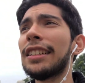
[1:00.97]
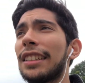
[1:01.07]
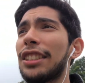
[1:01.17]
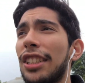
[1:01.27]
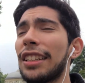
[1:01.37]

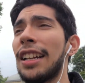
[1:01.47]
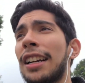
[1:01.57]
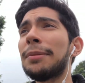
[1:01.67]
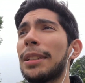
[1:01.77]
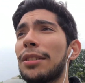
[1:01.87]
The channel
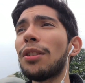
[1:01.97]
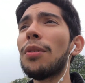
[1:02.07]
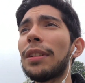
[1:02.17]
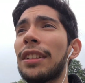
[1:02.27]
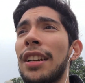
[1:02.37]
has been
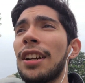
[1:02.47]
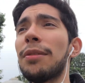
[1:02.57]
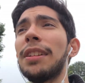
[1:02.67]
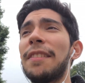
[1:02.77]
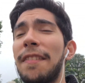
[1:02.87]
growing
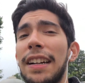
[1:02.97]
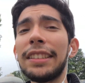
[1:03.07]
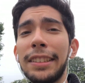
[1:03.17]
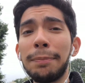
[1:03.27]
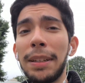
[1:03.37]
really
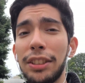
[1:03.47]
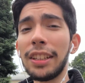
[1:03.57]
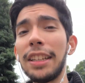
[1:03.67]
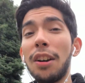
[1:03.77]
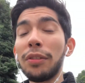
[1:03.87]
fast, especially